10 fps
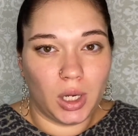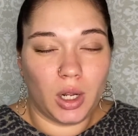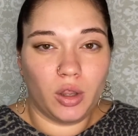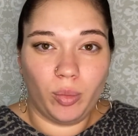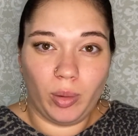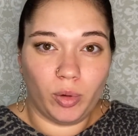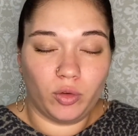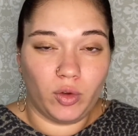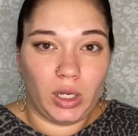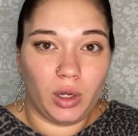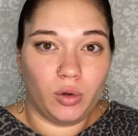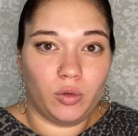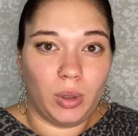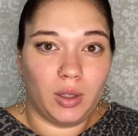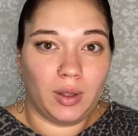other people's videos
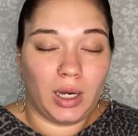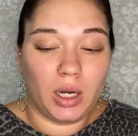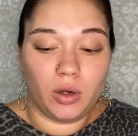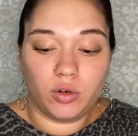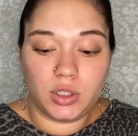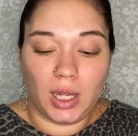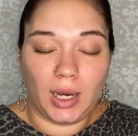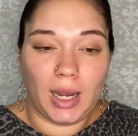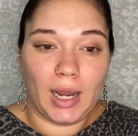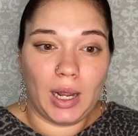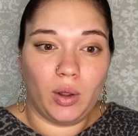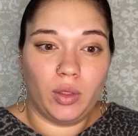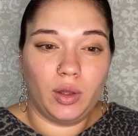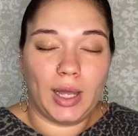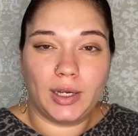because I didn't understand how
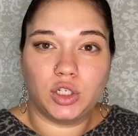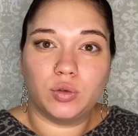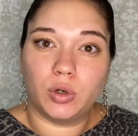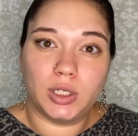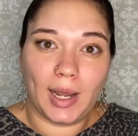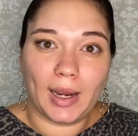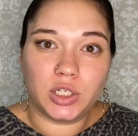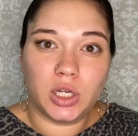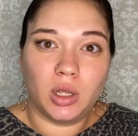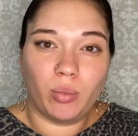the lashes were attaching,